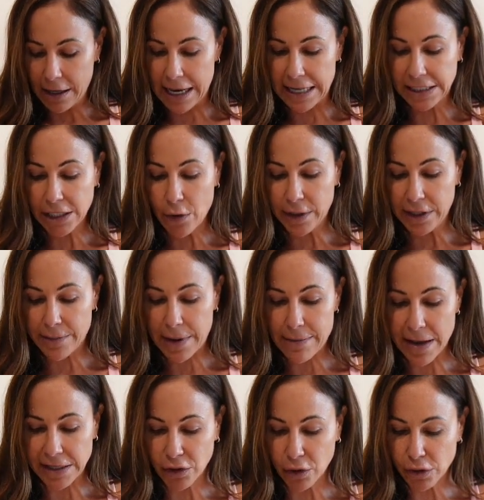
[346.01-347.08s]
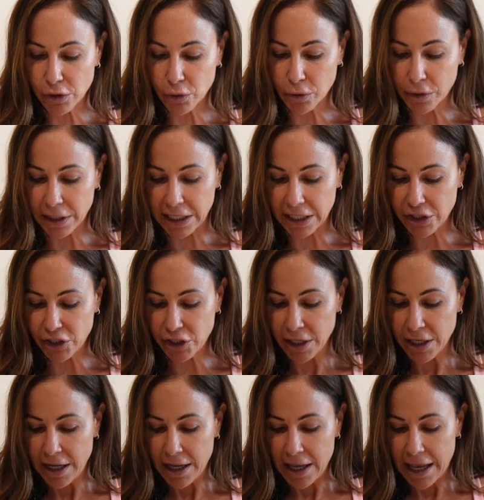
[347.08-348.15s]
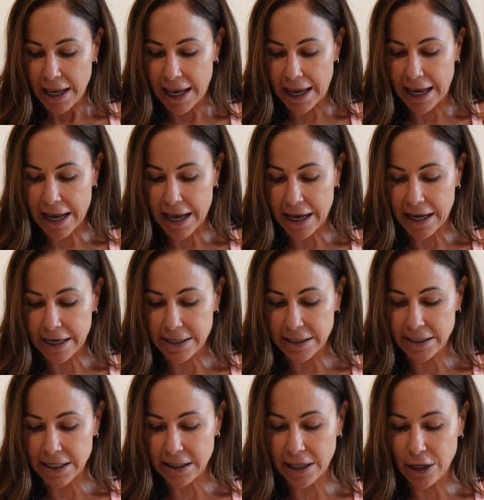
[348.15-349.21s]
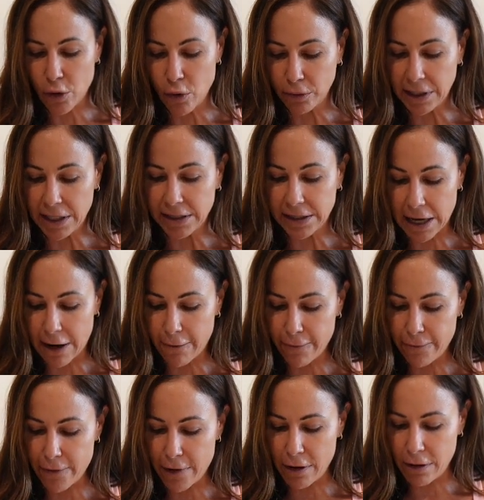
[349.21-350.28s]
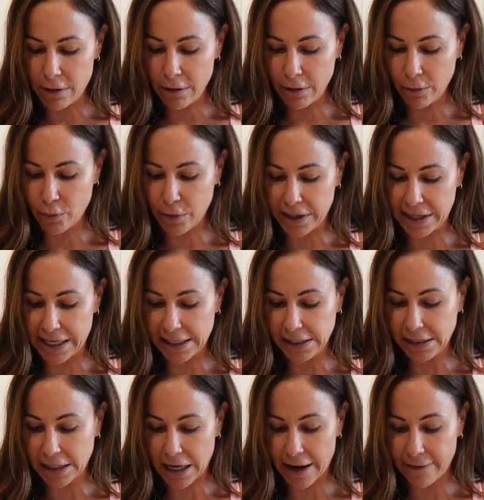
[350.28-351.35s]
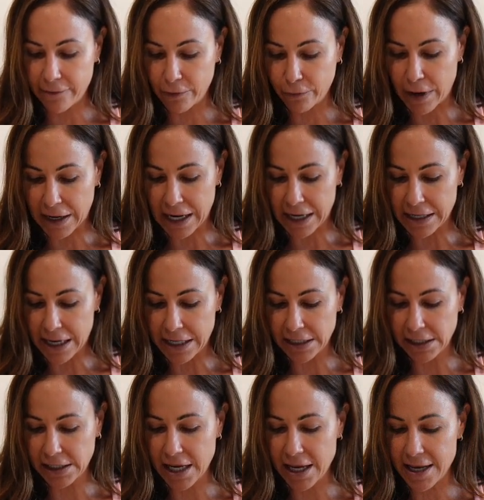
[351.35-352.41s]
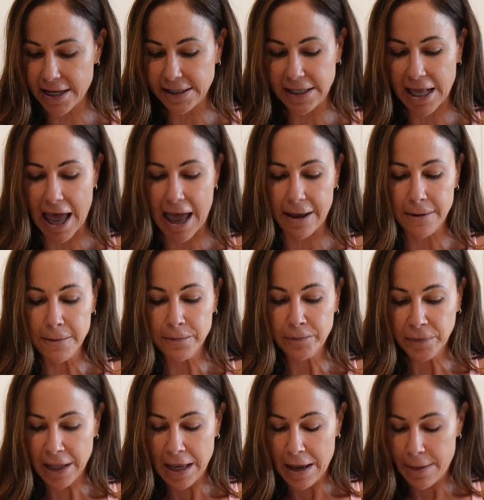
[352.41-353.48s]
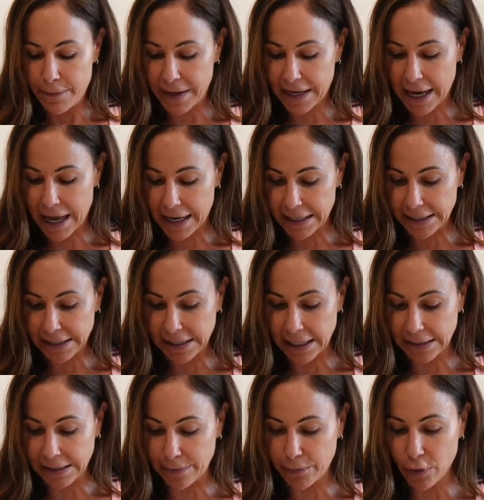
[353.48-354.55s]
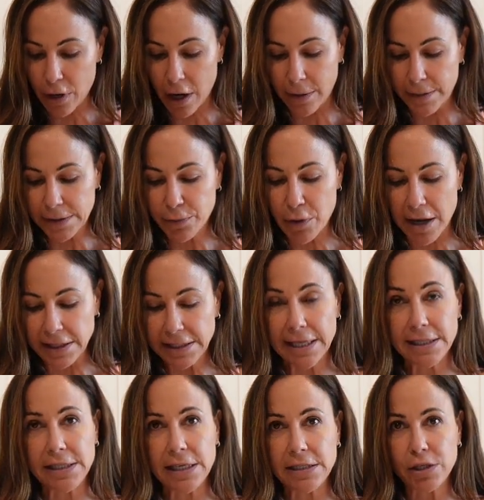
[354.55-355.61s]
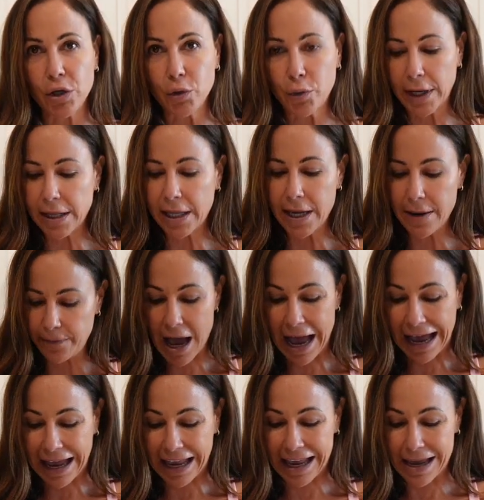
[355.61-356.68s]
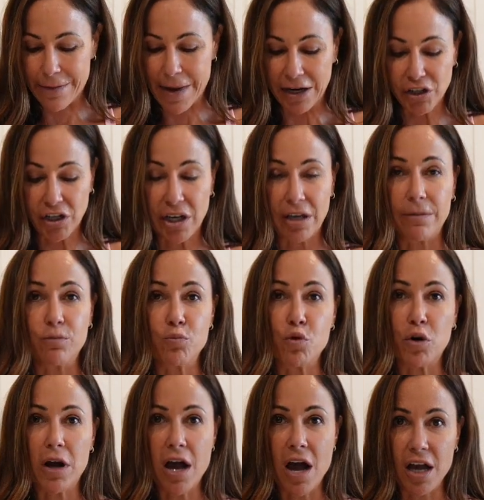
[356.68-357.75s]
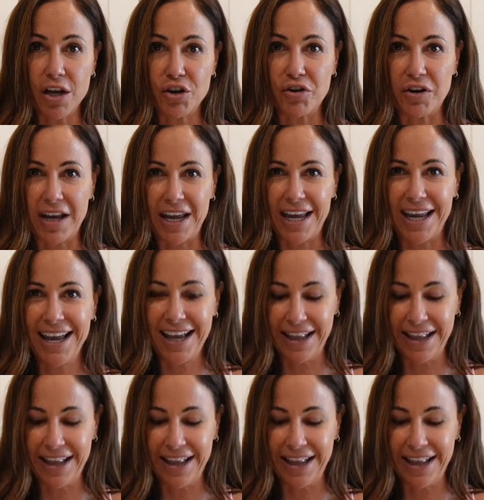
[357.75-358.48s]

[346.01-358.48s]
it's going to my muscle storage. And the only downfall with this that I've recognized is that because simple carbs process so quickly, I am actually more hungry,